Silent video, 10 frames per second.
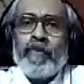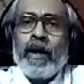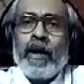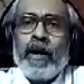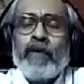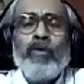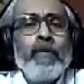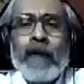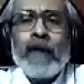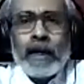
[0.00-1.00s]
could be cut
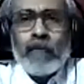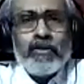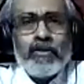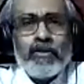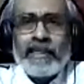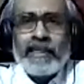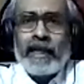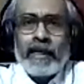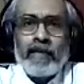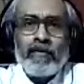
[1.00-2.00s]
down drastically
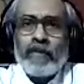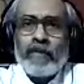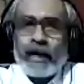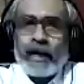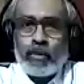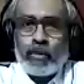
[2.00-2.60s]
from cyclones.